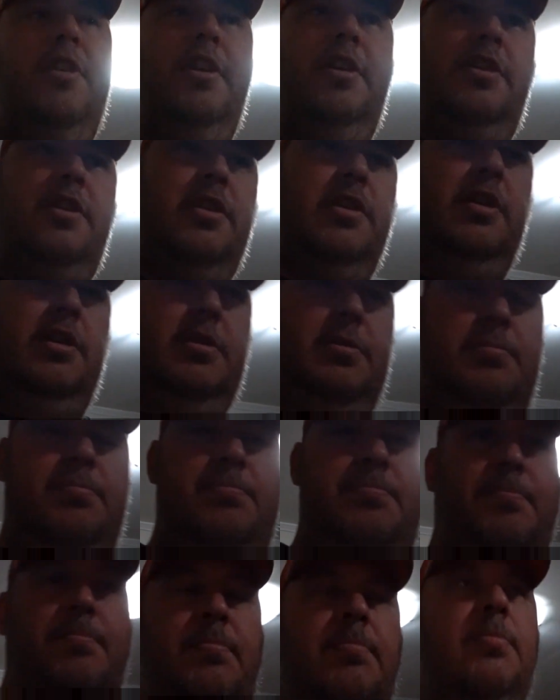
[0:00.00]
into the
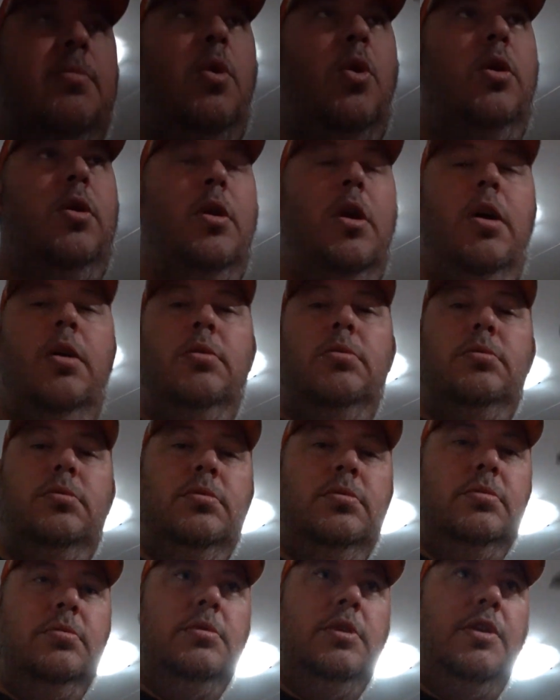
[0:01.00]
oil hole
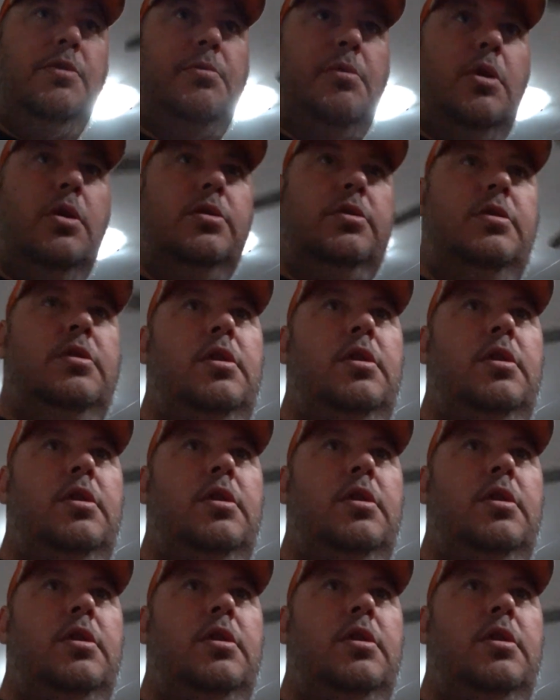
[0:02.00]
in the rod.